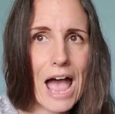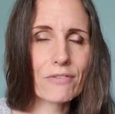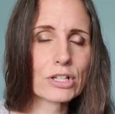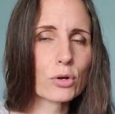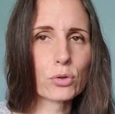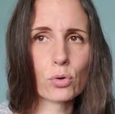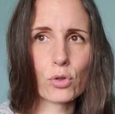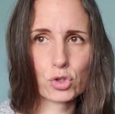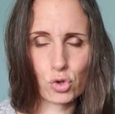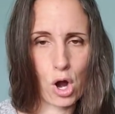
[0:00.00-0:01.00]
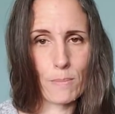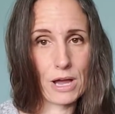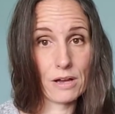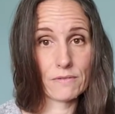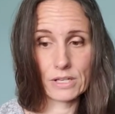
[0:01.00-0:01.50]
having to go through all the drama
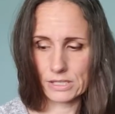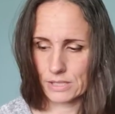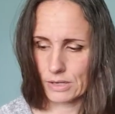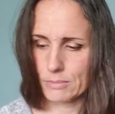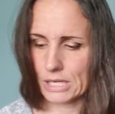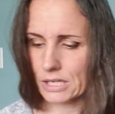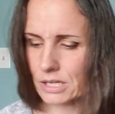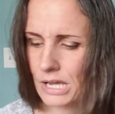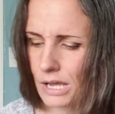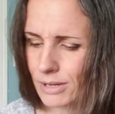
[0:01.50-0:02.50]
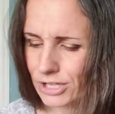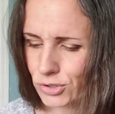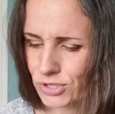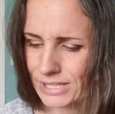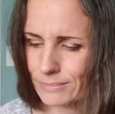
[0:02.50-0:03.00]
of it. You see what I mean? Because
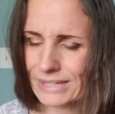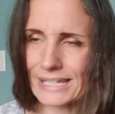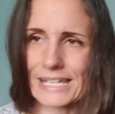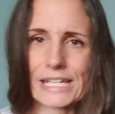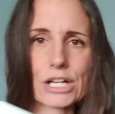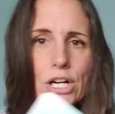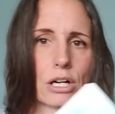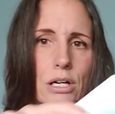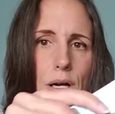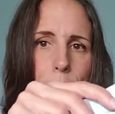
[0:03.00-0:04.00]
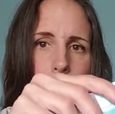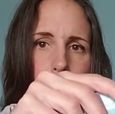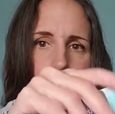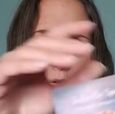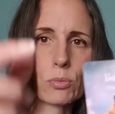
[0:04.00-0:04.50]
there's something here
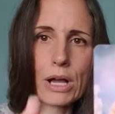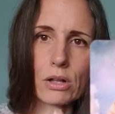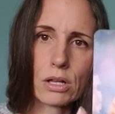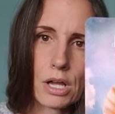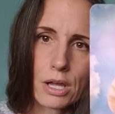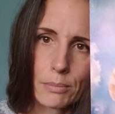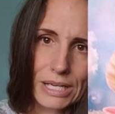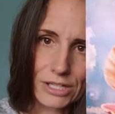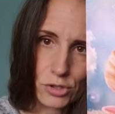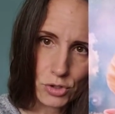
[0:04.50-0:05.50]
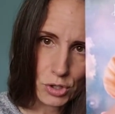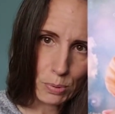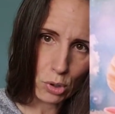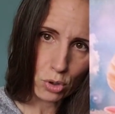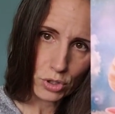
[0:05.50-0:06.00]
about, well, because there's the
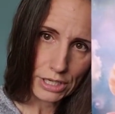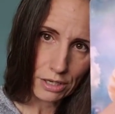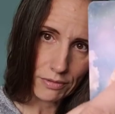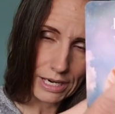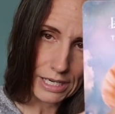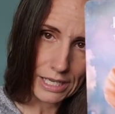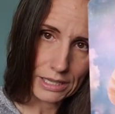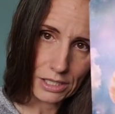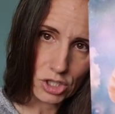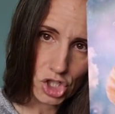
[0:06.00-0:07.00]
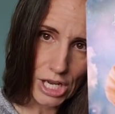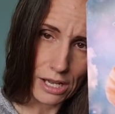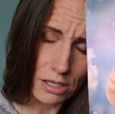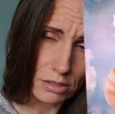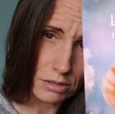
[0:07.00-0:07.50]
pearl here, right? In the
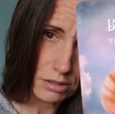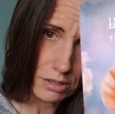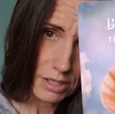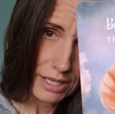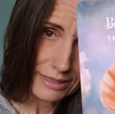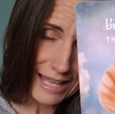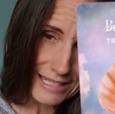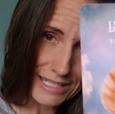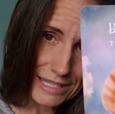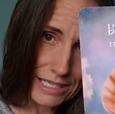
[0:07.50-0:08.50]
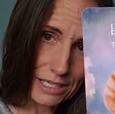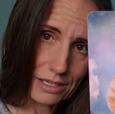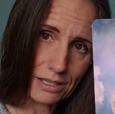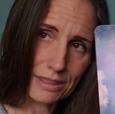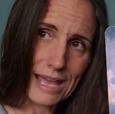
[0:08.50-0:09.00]
shell. That's
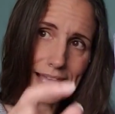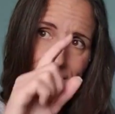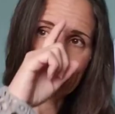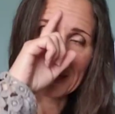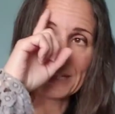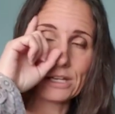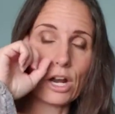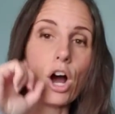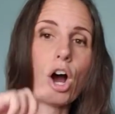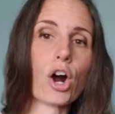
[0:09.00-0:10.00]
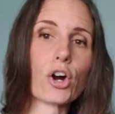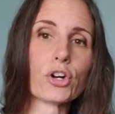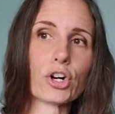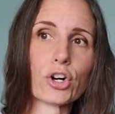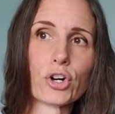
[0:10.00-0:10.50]
the that's the
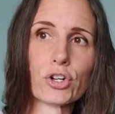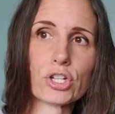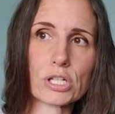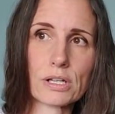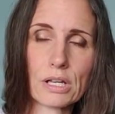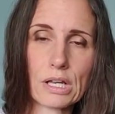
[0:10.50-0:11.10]
hard-earned